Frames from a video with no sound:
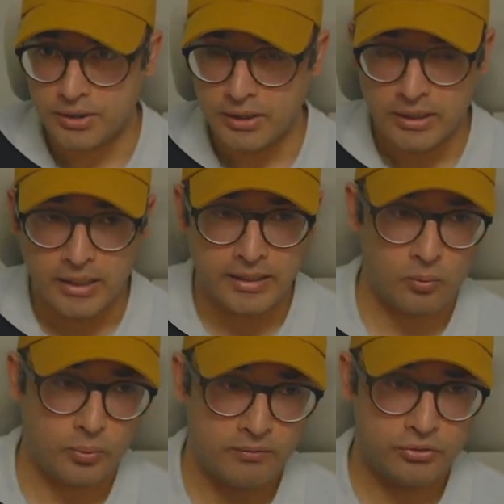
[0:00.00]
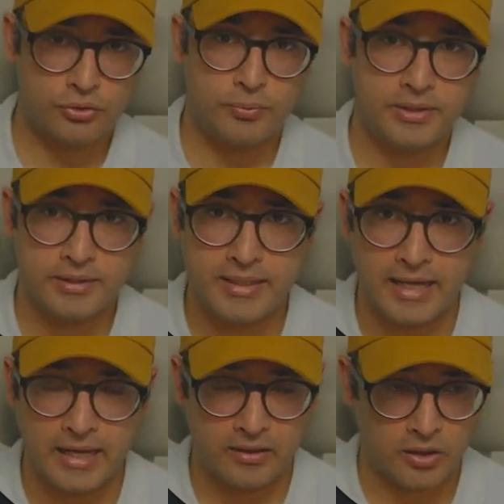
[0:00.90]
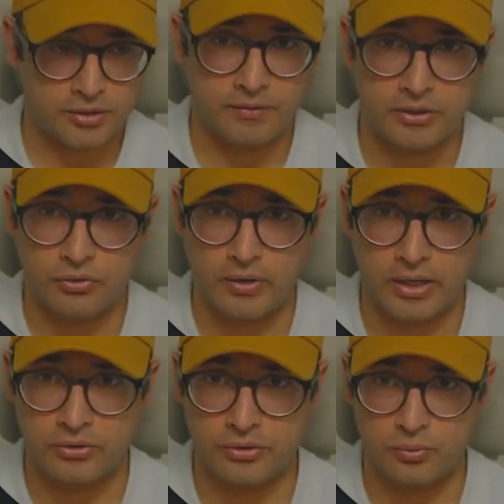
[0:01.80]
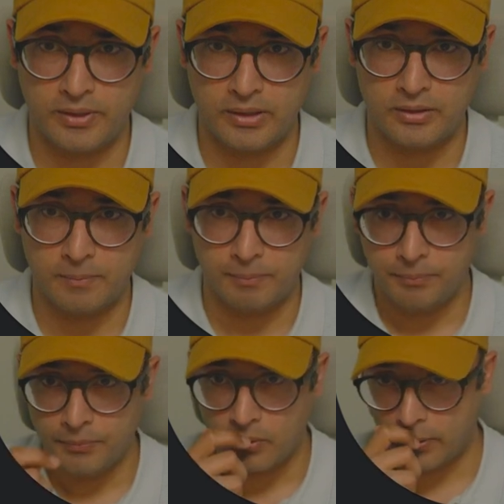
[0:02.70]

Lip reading: now we have just recently had lots of interactions with it, right?